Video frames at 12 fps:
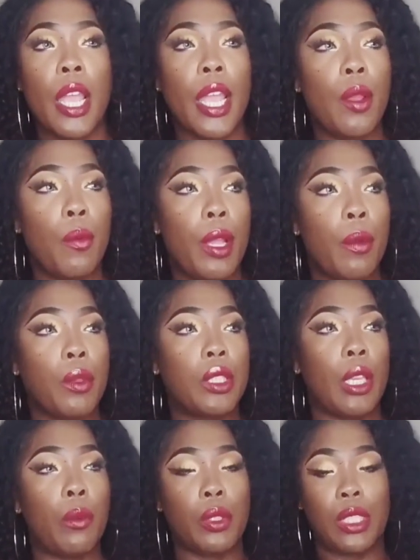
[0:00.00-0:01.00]
It
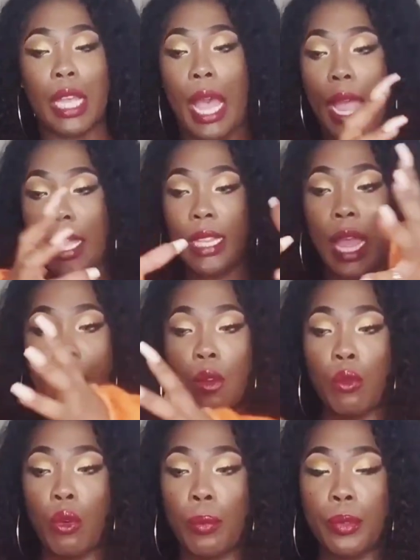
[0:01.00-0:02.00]
was
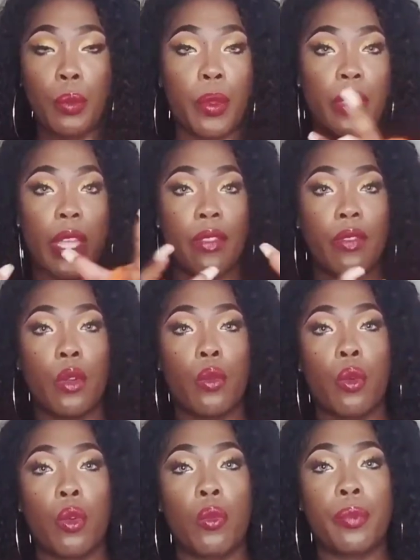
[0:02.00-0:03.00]
sideline groups within the
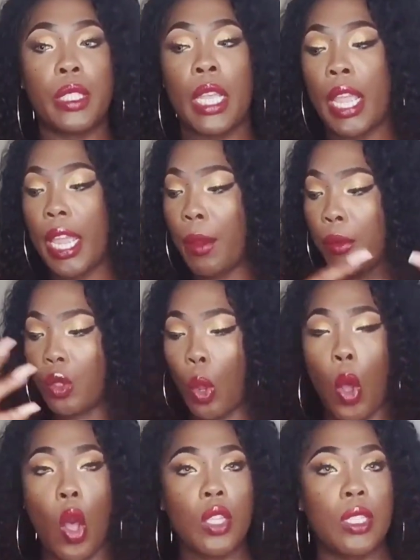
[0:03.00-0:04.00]
groups. It was
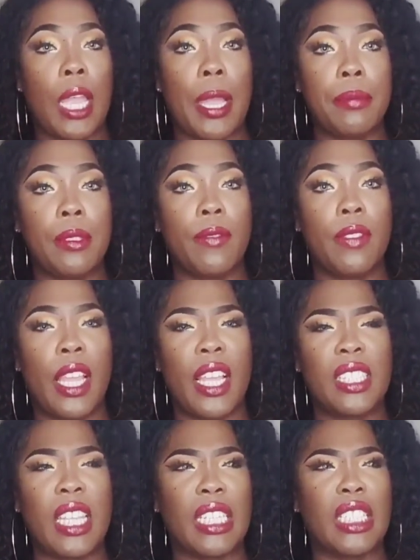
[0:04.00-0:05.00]
all types of
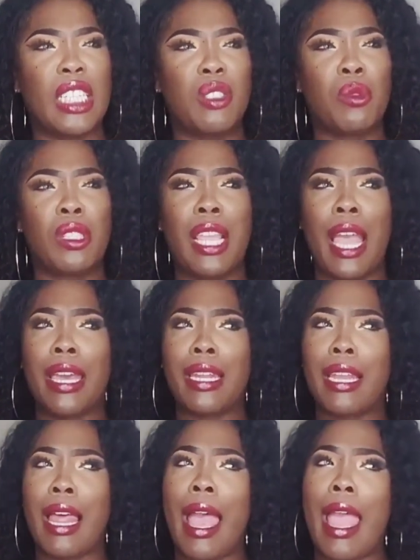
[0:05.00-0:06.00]
things that just was kind
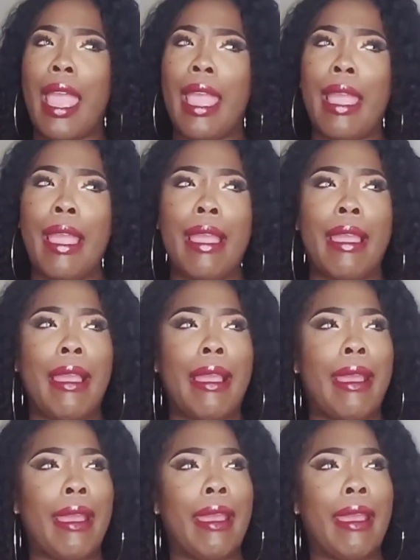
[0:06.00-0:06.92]
of like,